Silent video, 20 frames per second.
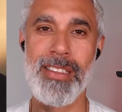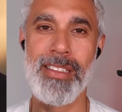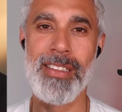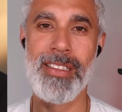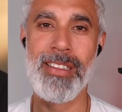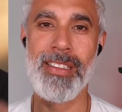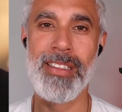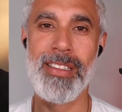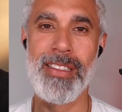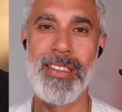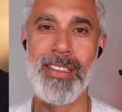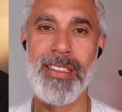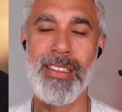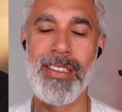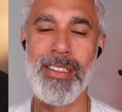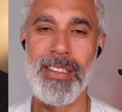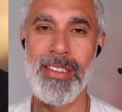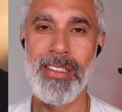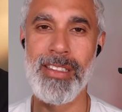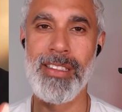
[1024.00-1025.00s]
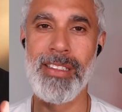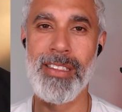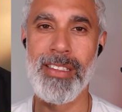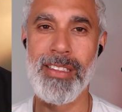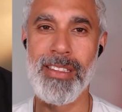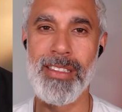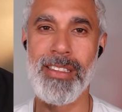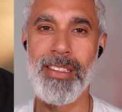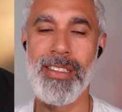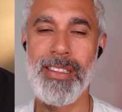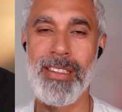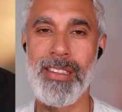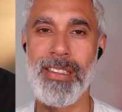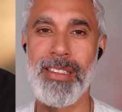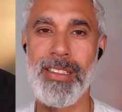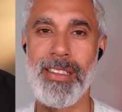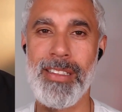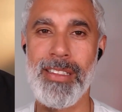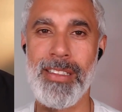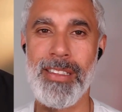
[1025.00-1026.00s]

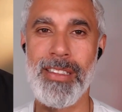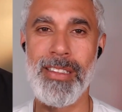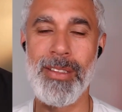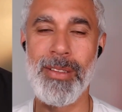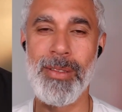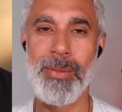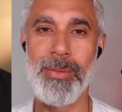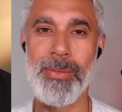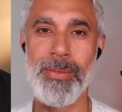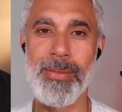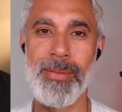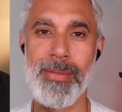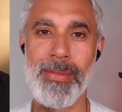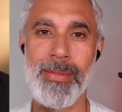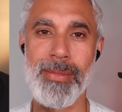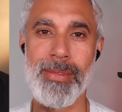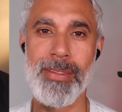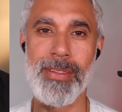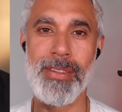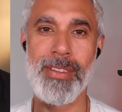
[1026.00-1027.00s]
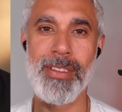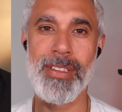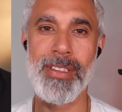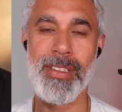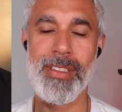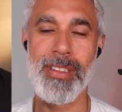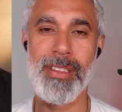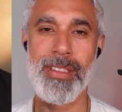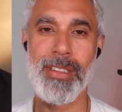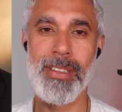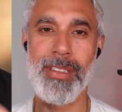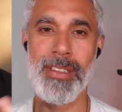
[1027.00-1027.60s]
(not speaking)